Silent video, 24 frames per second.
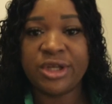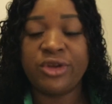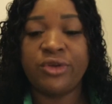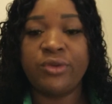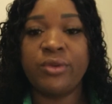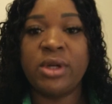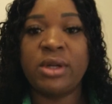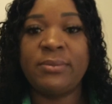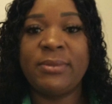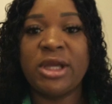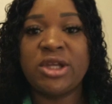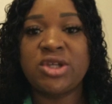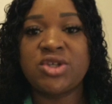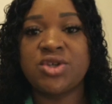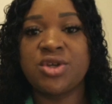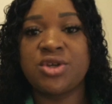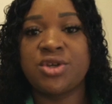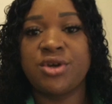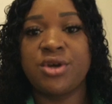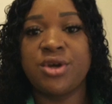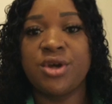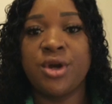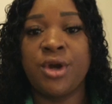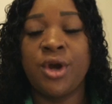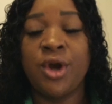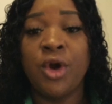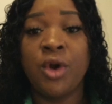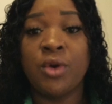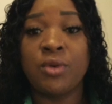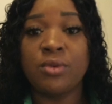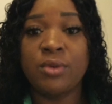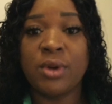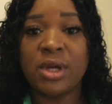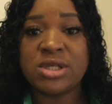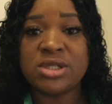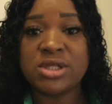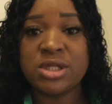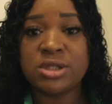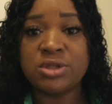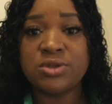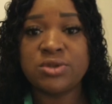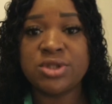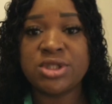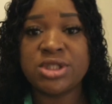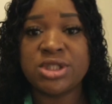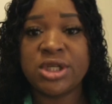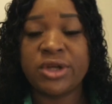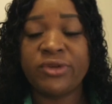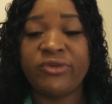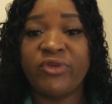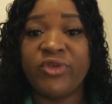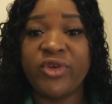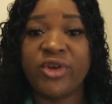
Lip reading: You want to make sure your resolution for